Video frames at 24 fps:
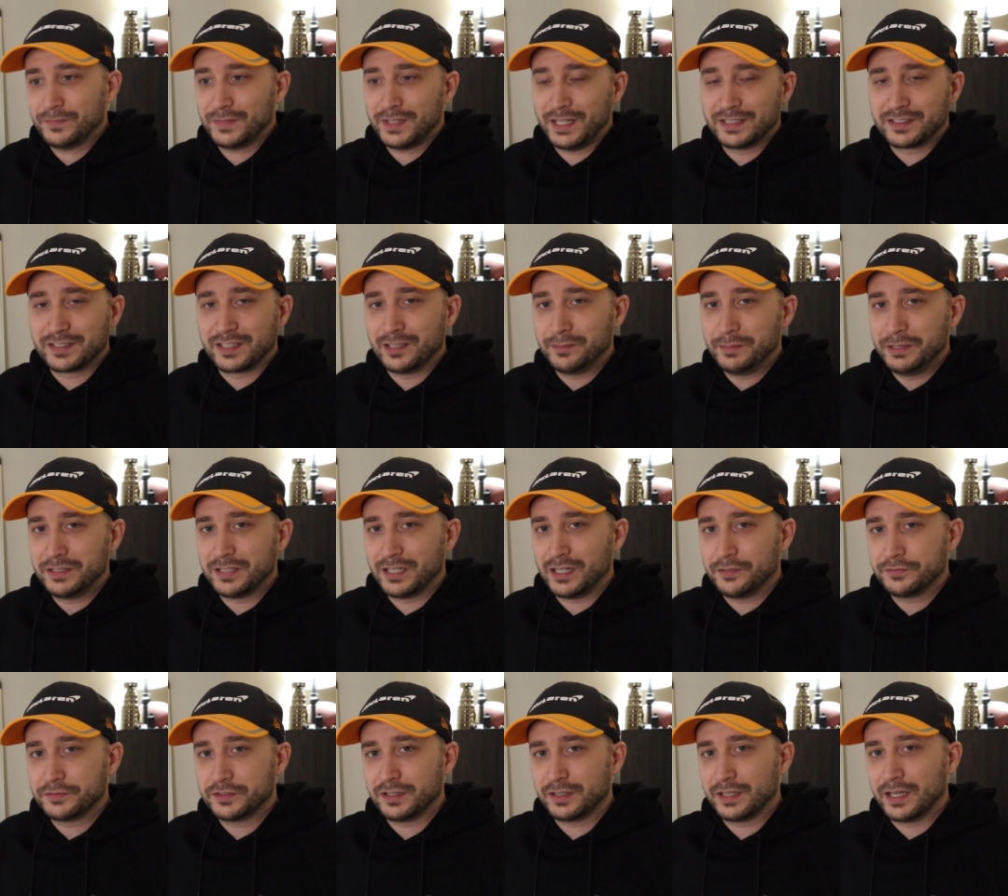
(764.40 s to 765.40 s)
it's going to be
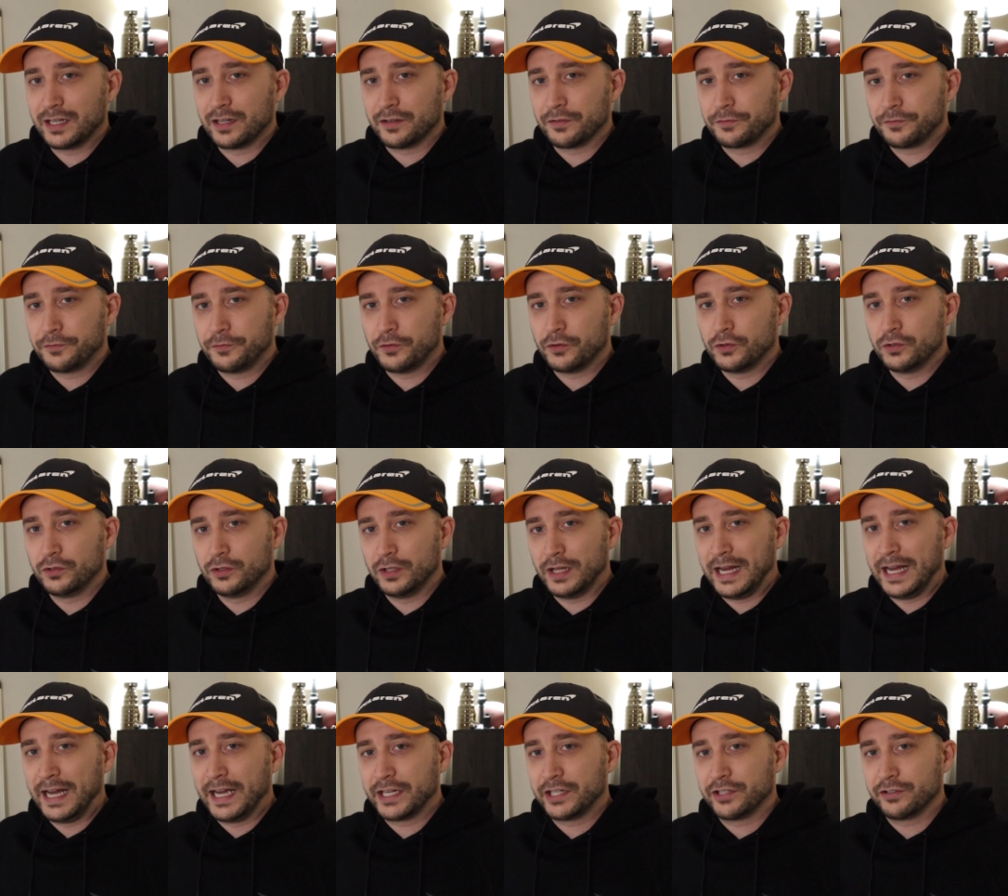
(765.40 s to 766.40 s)
tough to get a full,
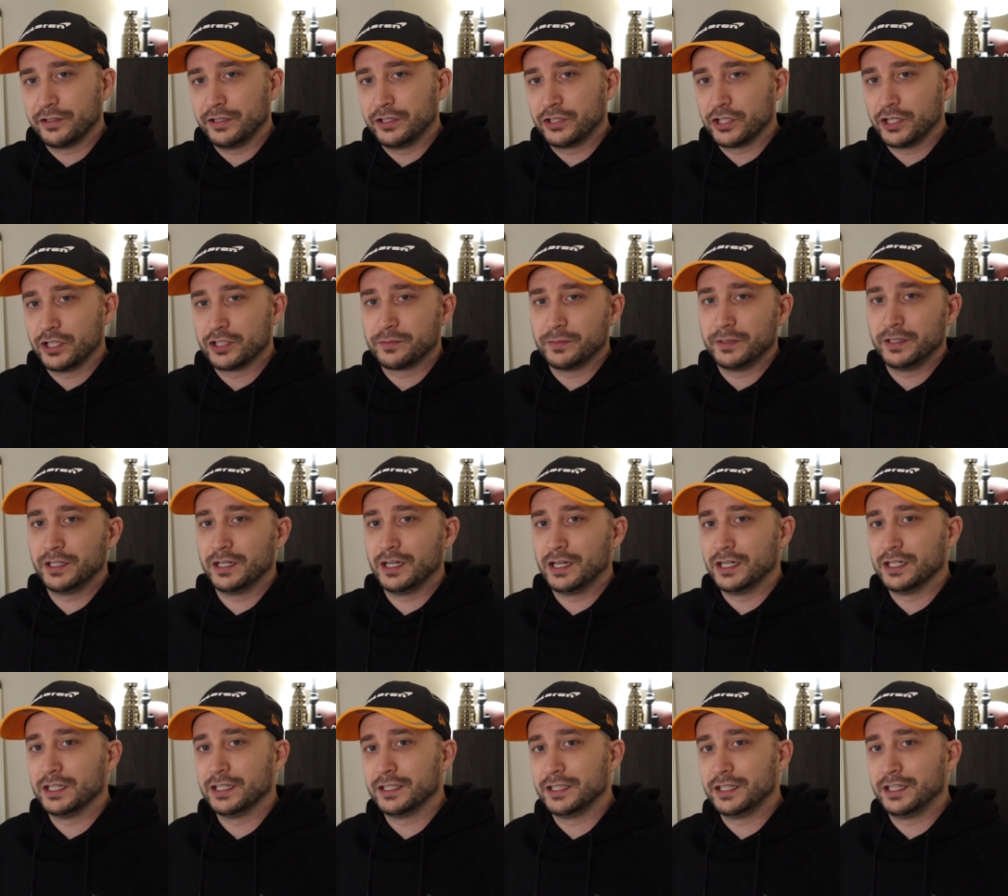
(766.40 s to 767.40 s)
accurate judgment
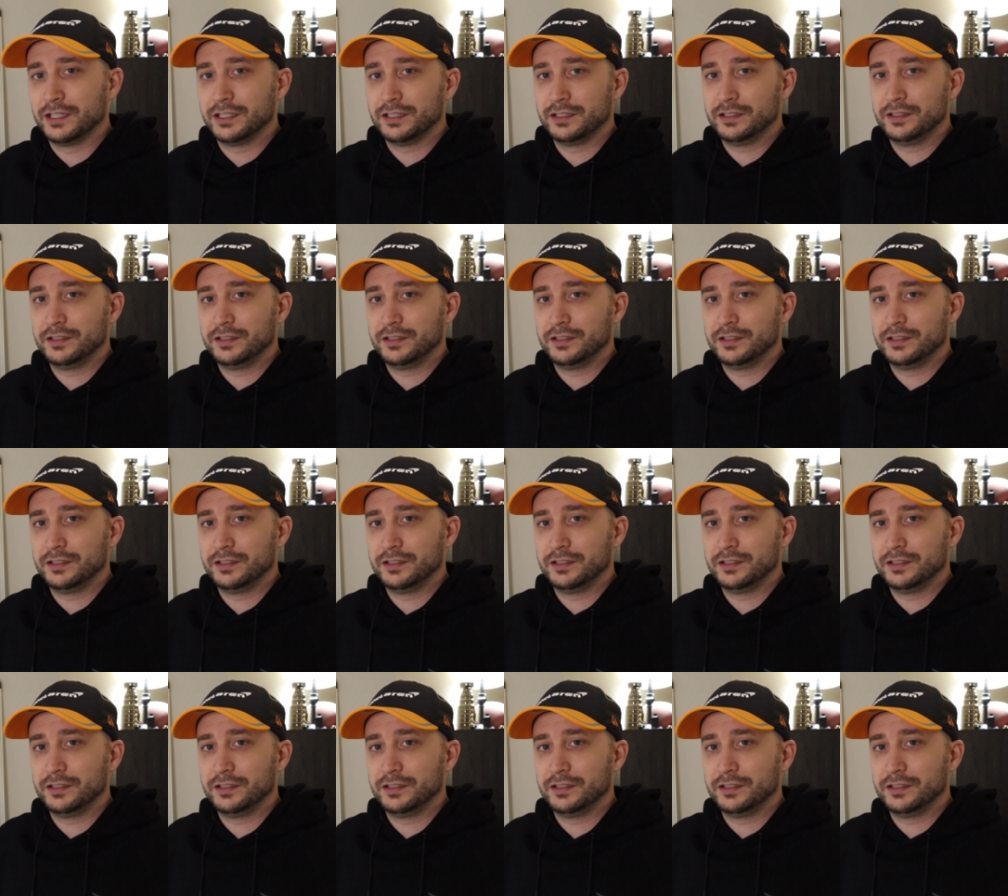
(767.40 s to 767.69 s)
on